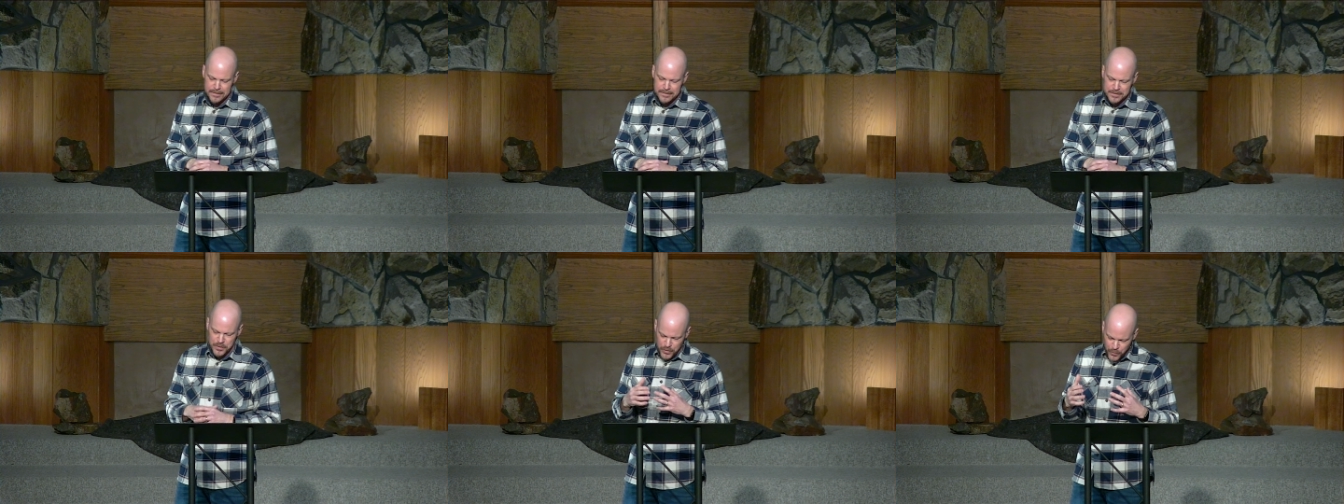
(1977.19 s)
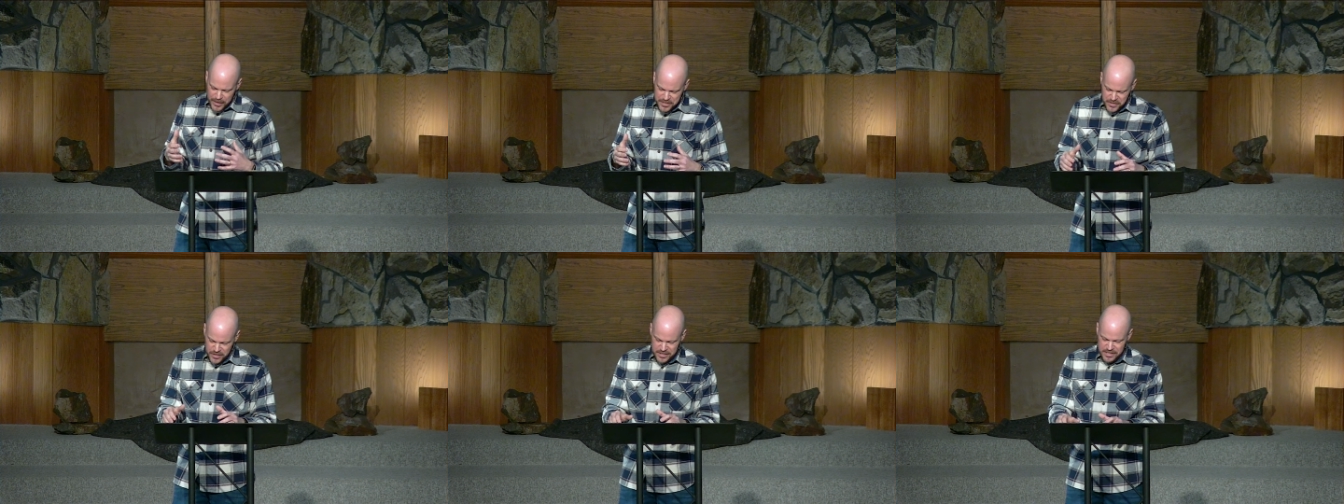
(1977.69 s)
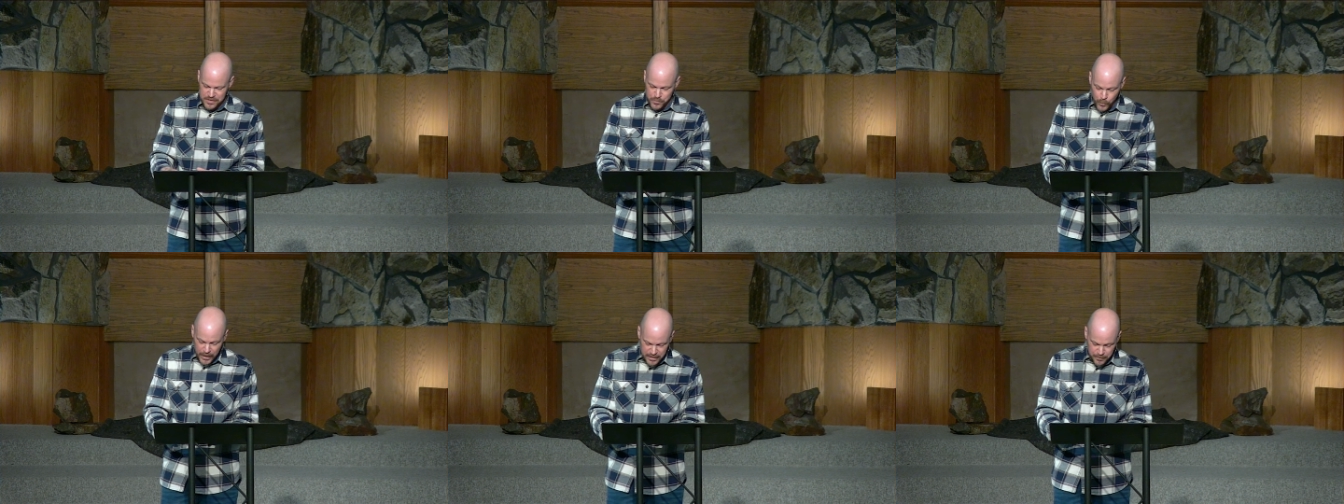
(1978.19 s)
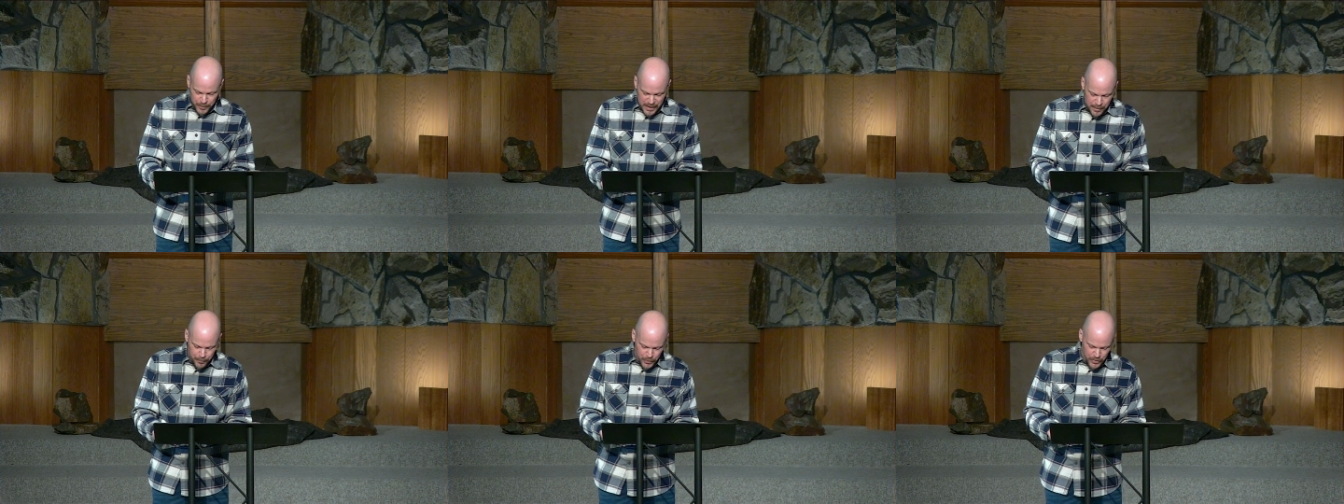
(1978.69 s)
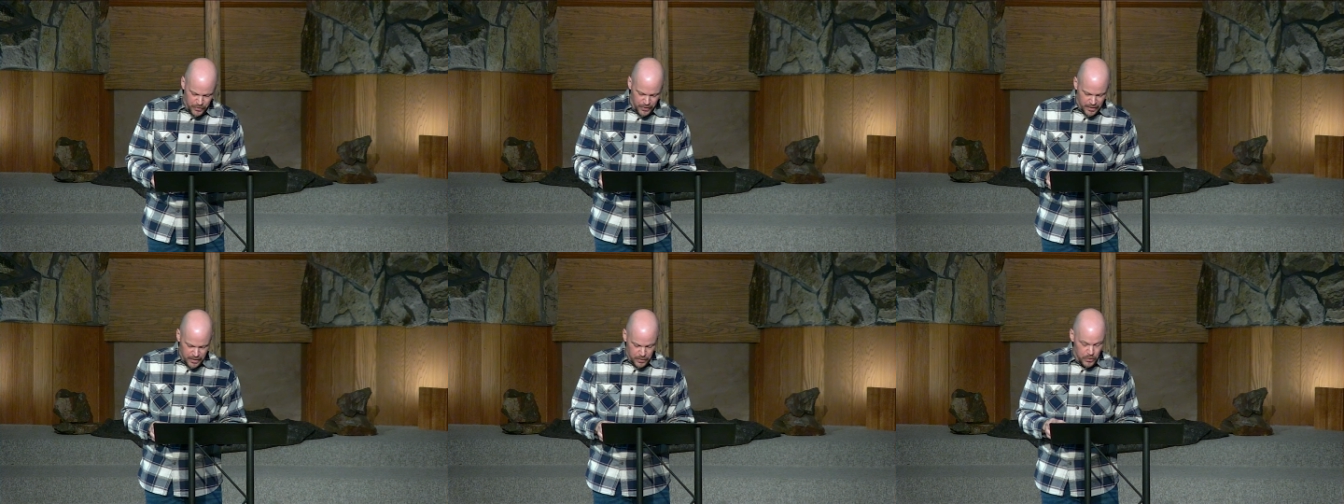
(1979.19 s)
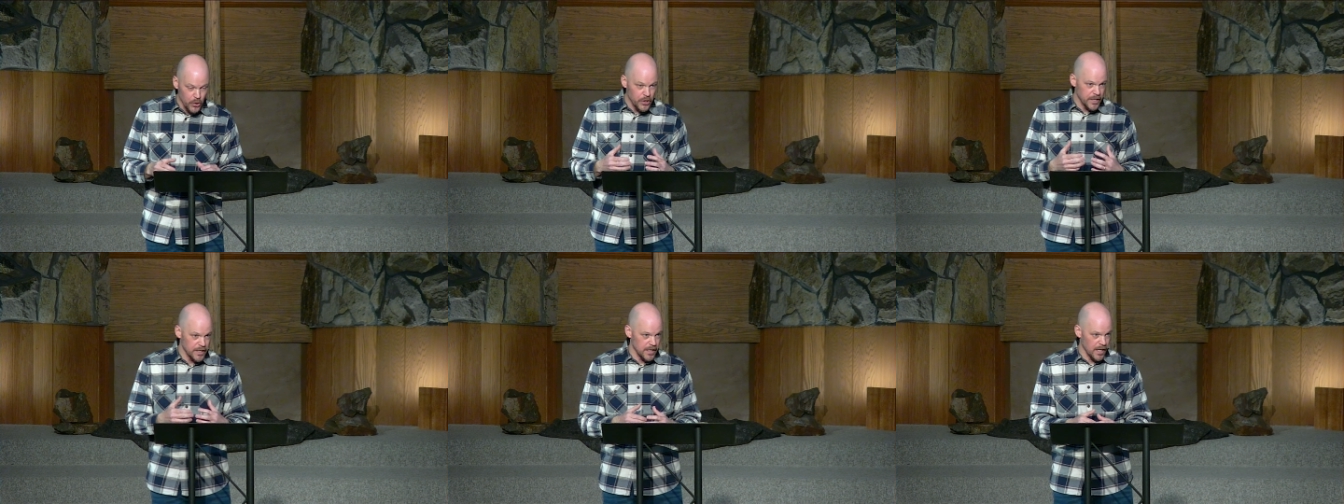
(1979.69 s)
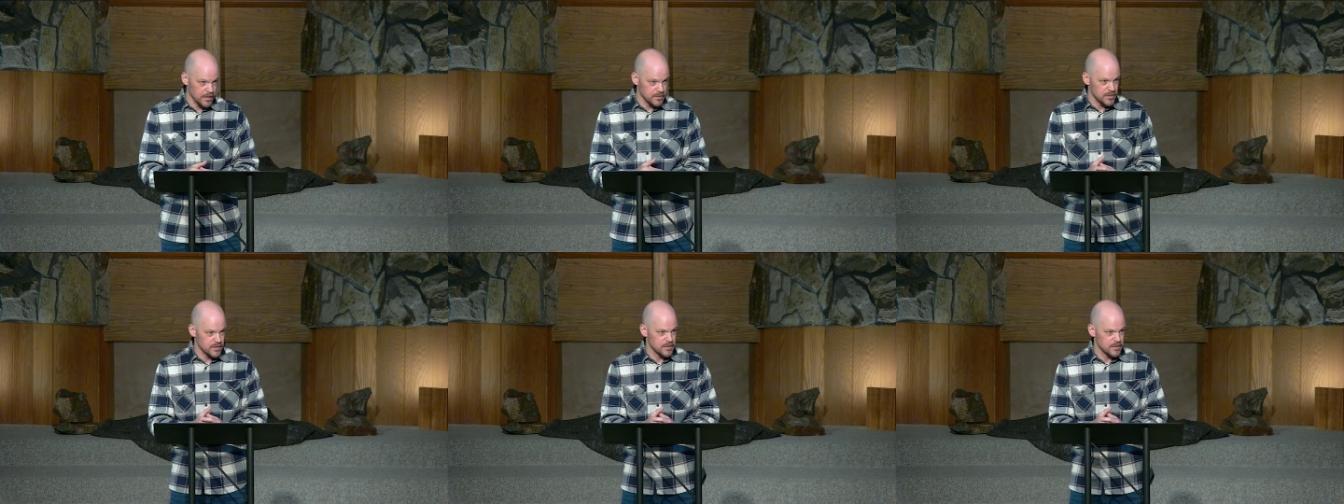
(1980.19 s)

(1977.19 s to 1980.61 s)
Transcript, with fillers: So the question is, is when people look at us,